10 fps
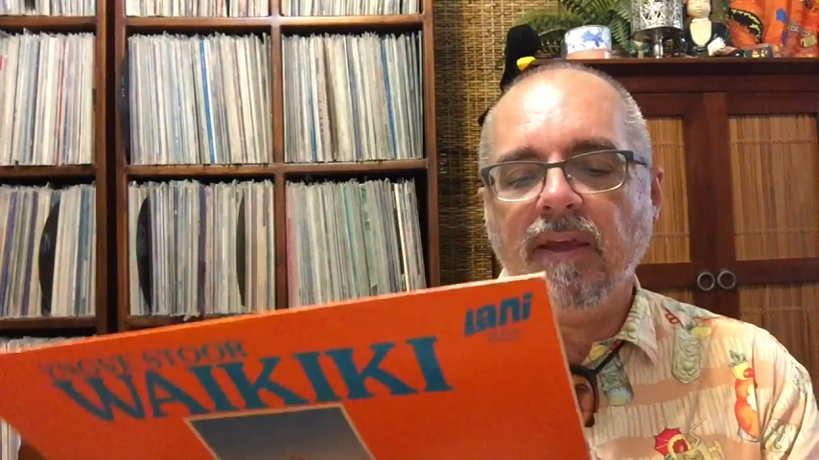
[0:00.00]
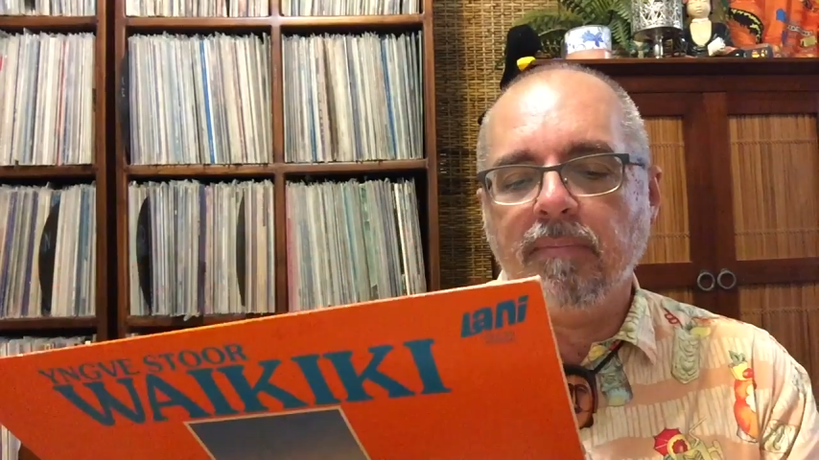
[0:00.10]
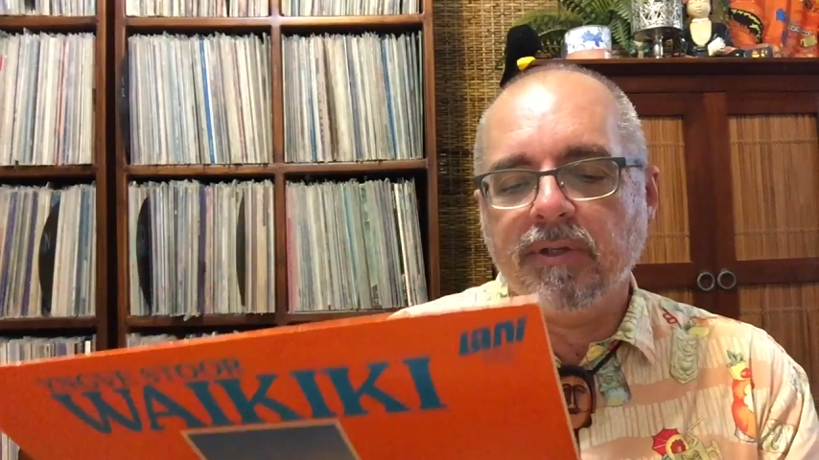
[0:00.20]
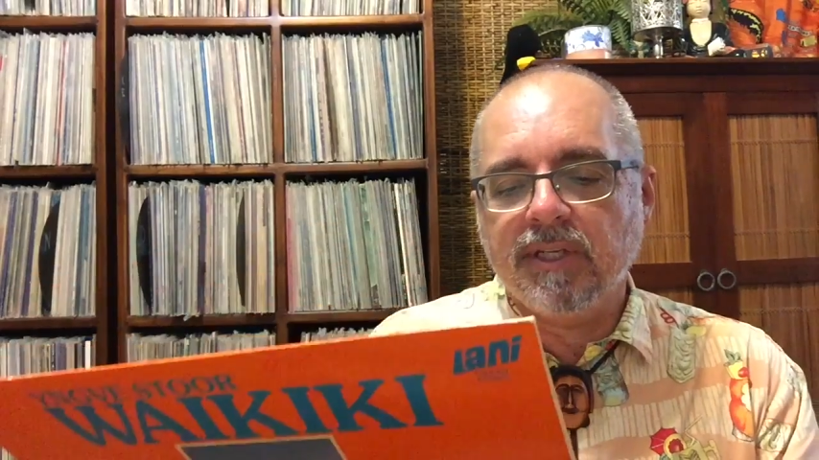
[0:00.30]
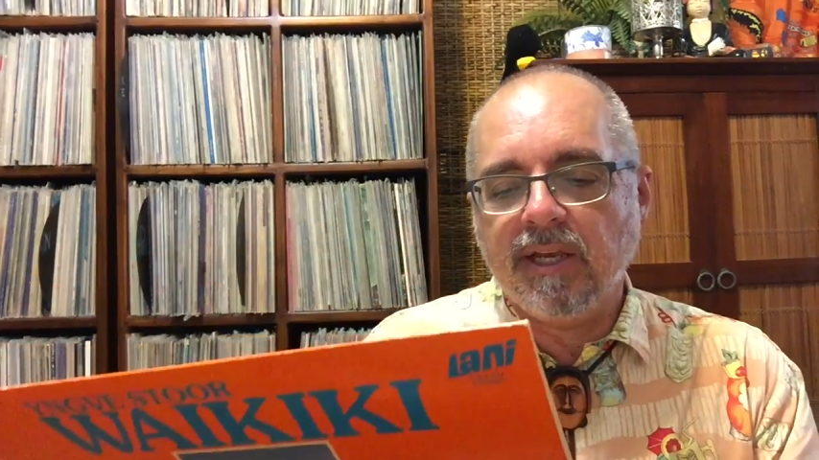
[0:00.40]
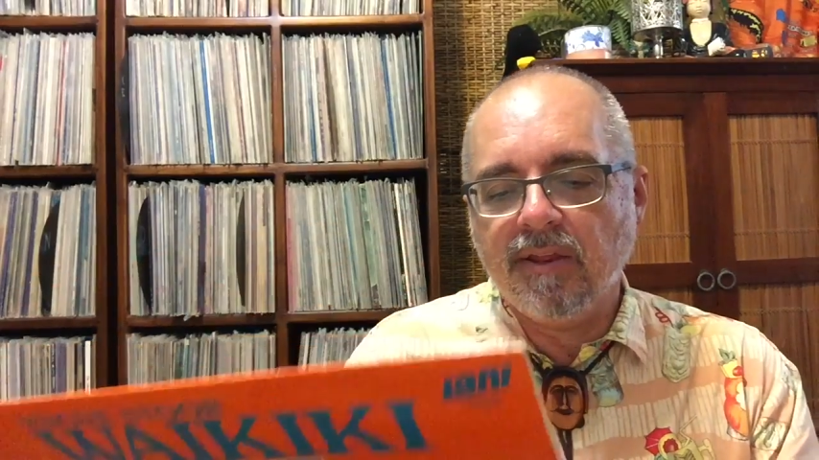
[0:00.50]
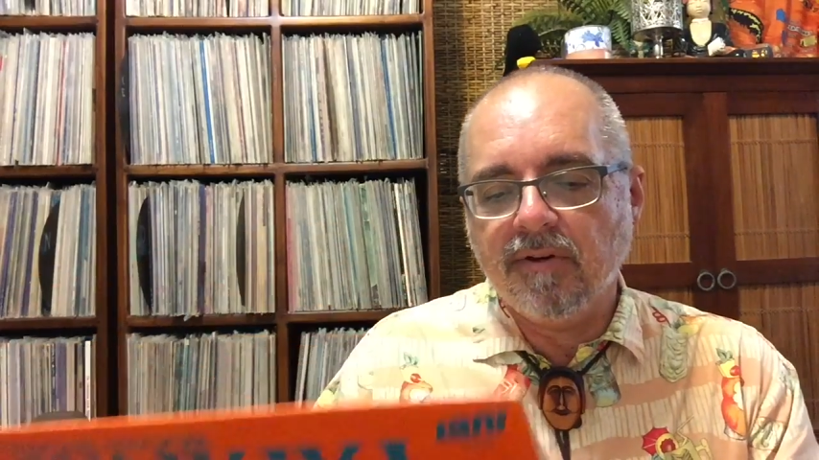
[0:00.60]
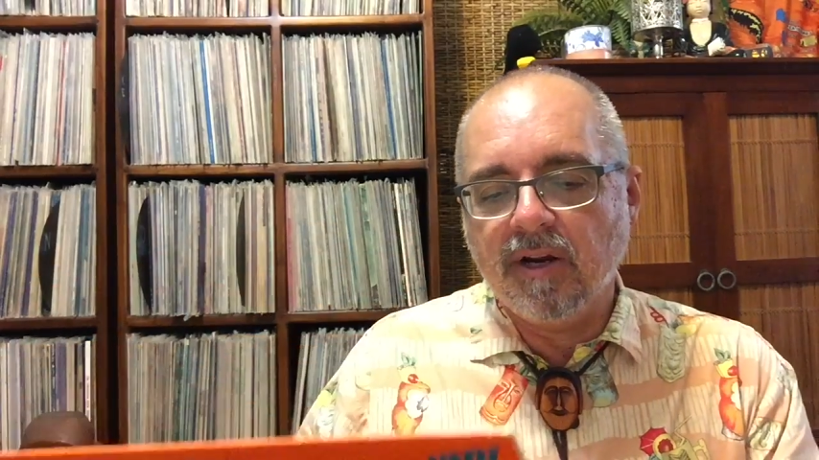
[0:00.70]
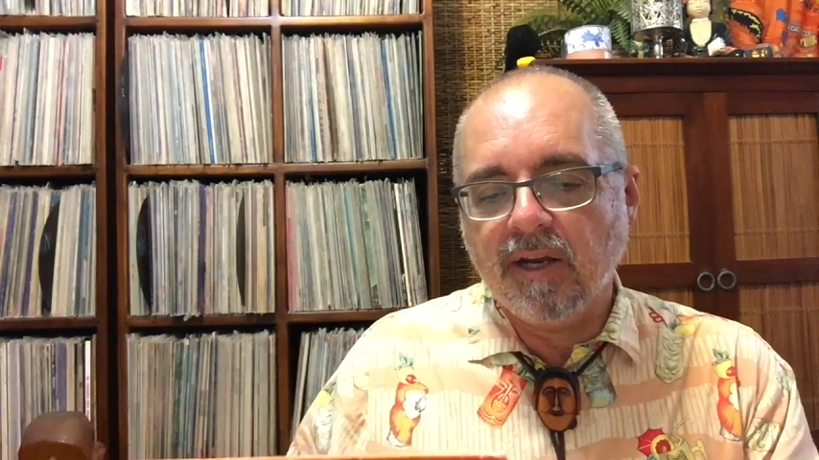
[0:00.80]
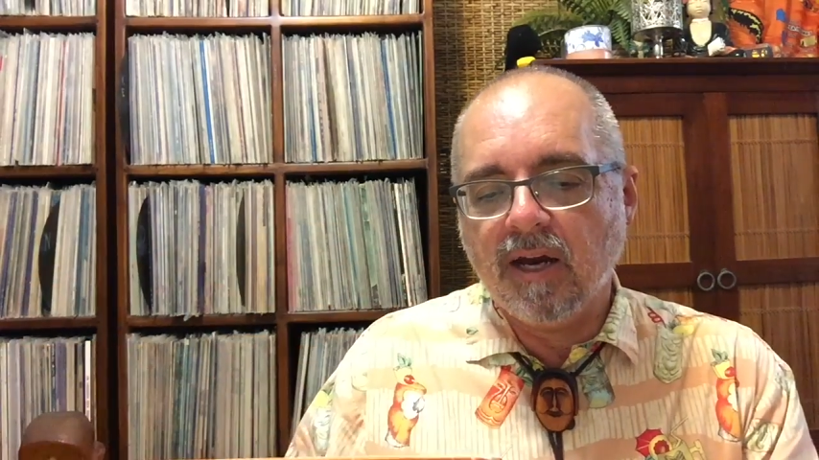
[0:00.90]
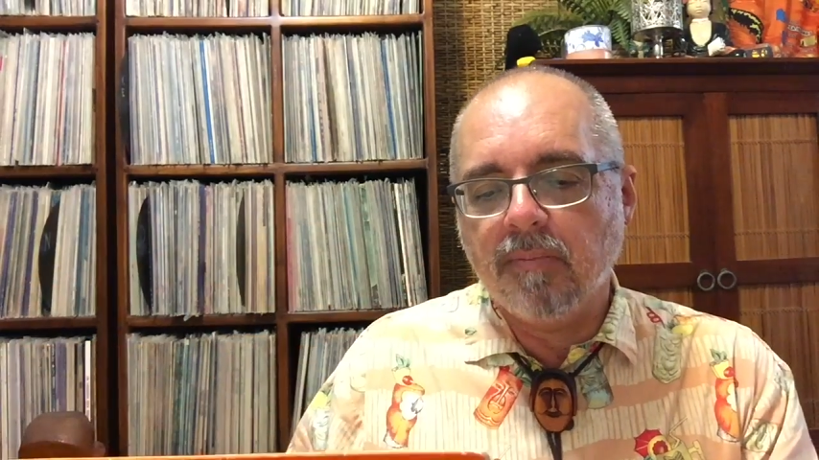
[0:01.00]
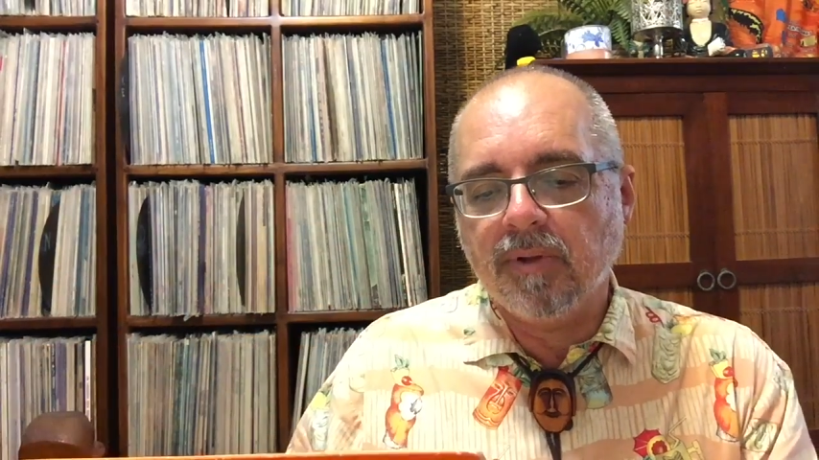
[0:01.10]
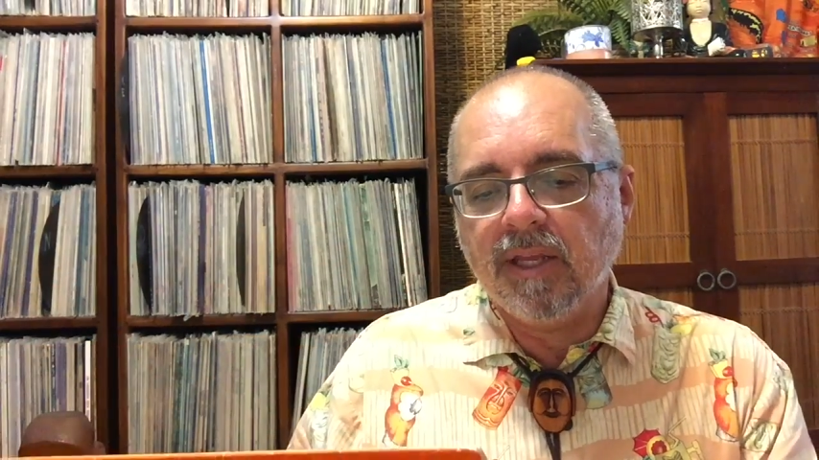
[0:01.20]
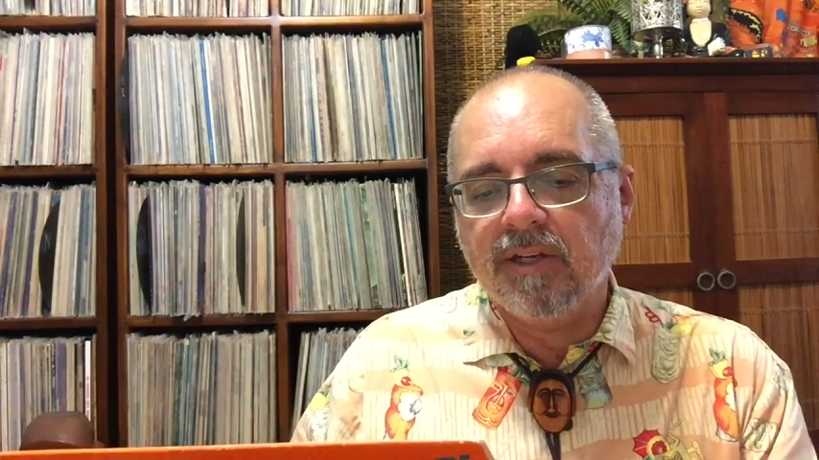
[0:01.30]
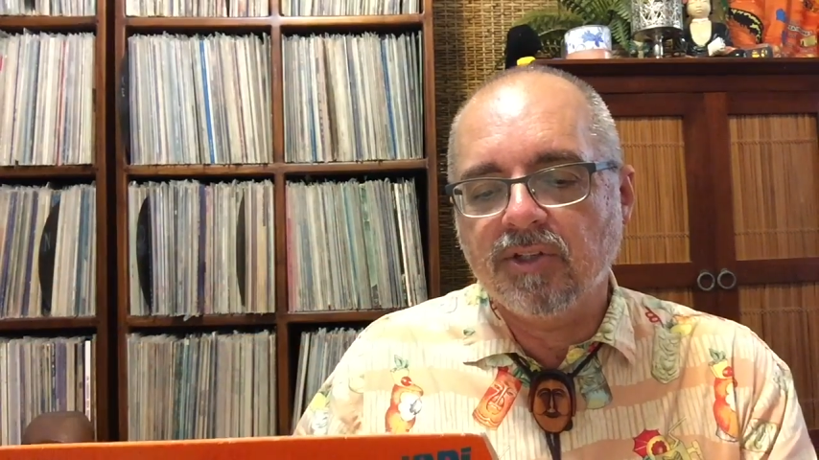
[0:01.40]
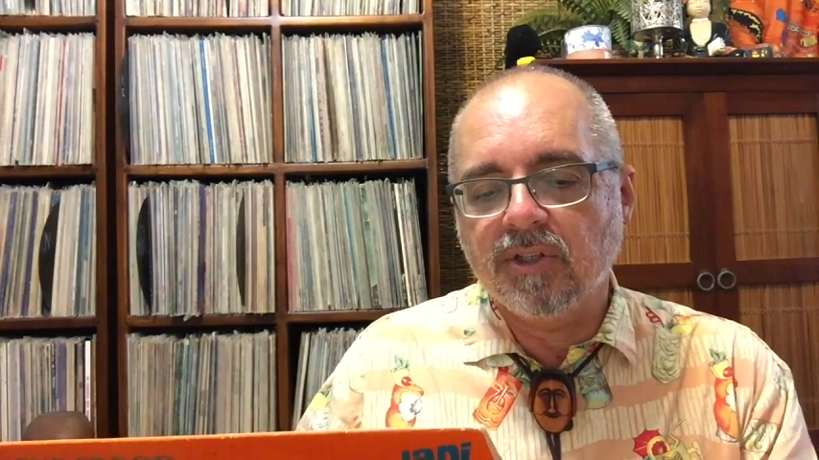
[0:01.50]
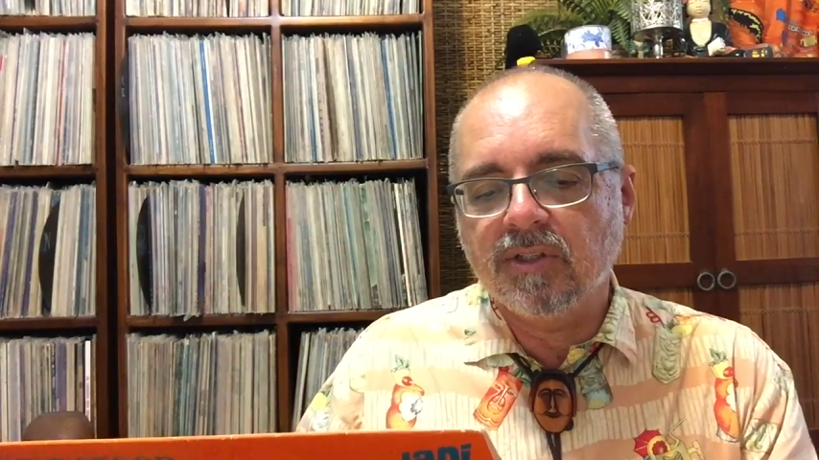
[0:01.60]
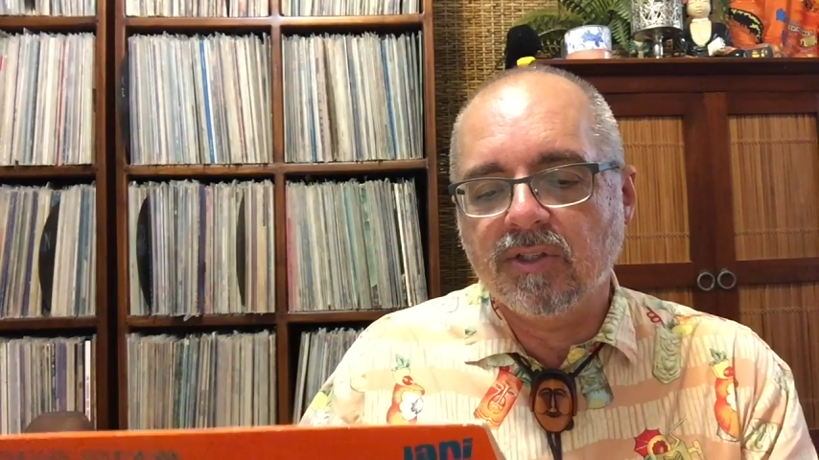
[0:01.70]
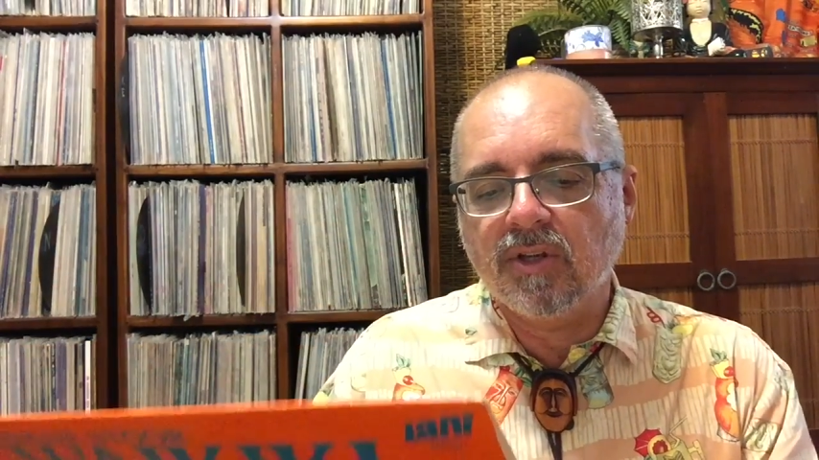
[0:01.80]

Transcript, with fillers: they put together on a compilation.